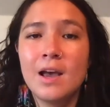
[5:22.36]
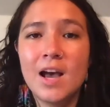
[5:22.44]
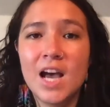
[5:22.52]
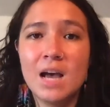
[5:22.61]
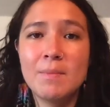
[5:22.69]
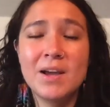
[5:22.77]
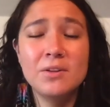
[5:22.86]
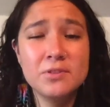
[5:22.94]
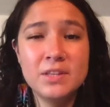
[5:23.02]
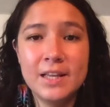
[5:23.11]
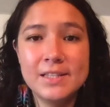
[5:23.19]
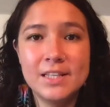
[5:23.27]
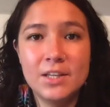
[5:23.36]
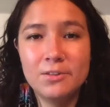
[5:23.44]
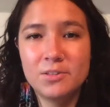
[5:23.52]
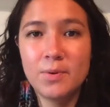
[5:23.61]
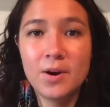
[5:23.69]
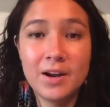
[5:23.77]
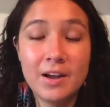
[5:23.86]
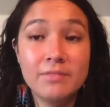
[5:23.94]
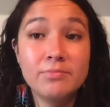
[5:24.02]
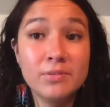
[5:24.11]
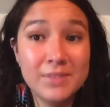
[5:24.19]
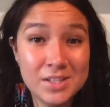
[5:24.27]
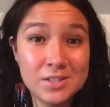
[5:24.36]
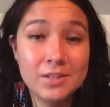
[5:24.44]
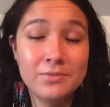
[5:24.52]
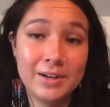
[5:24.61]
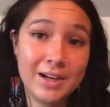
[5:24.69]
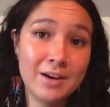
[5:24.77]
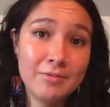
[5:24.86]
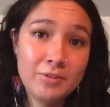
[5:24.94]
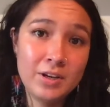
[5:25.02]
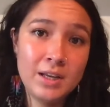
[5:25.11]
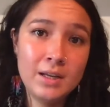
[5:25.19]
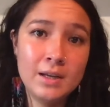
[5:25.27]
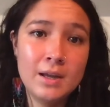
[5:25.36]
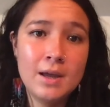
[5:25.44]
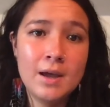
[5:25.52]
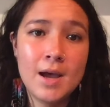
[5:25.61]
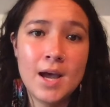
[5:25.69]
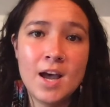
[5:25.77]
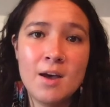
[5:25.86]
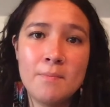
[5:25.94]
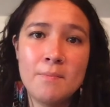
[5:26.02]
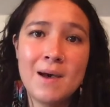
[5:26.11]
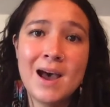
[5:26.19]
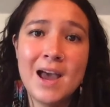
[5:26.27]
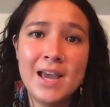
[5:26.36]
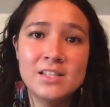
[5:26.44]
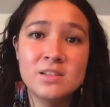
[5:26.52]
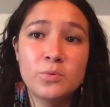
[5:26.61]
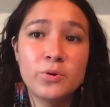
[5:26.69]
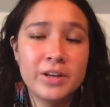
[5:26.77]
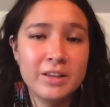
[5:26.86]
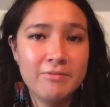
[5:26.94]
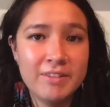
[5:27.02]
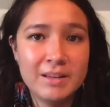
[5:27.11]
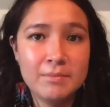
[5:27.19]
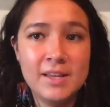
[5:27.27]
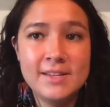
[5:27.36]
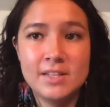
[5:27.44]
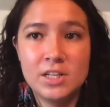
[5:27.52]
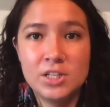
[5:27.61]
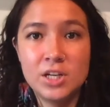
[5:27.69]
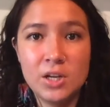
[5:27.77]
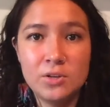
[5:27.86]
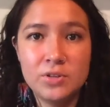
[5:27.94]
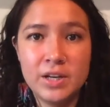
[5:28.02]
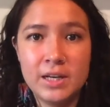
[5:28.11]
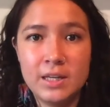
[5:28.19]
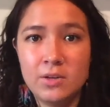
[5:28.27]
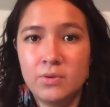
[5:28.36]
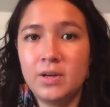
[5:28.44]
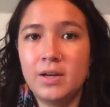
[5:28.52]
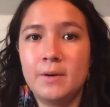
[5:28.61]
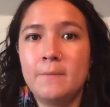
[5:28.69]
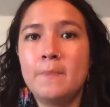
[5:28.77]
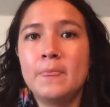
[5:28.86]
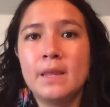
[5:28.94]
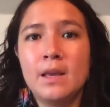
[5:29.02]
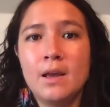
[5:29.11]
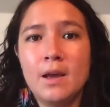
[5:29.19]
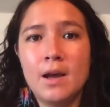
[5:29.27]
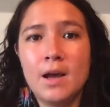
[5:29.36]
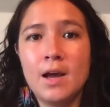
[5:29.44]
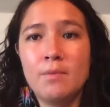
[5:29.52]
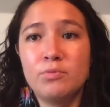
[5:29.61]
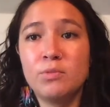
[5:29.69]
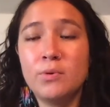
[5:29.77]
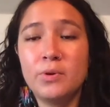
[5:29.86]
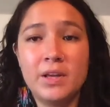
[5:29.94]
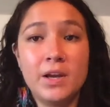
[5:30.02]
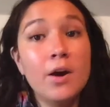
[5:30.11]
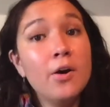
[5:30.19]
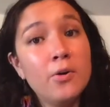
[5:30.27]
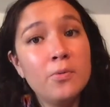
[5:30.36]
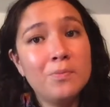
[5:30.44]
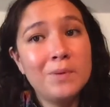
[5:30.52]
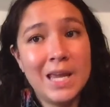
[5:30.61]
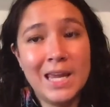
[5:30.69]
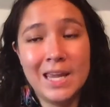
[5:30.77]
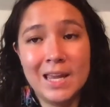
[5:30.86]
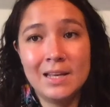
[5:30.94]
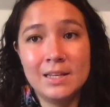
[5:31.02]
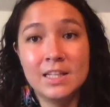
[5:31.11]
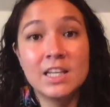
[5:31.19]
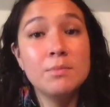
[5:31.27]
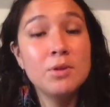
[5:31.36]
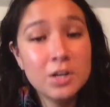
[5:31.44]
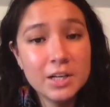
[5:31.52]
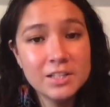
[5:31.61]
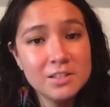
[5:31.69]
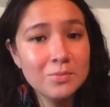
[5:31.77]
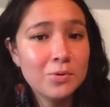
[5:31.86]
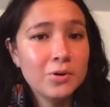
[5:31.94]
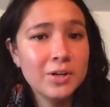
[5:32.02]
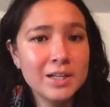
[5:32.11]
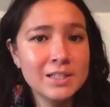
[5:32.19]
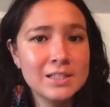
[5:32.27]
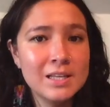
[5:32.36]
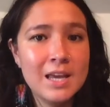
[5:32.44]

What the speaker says: I also think it's a huge part of prevention and recovery. By supporting families and children, you're promoting hope and community support,